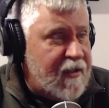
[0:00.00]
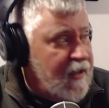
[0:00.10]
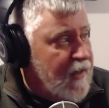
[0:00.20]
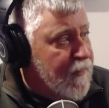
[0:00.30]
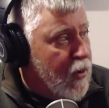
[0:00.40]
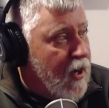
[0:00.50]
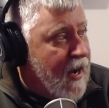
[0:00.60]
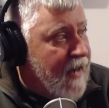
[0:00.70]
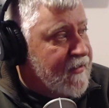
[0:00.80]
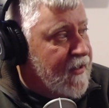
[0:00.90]
It's deep water
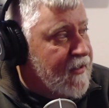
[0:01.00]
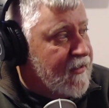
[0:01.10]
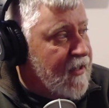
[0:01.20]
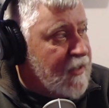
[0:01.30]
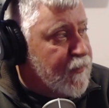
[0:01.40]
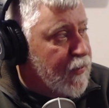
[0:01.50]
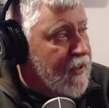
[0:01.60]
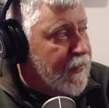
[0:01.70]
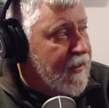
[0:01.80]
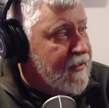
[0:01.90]
access. It has plenty
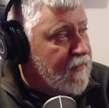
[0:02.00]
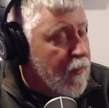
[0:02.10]
of places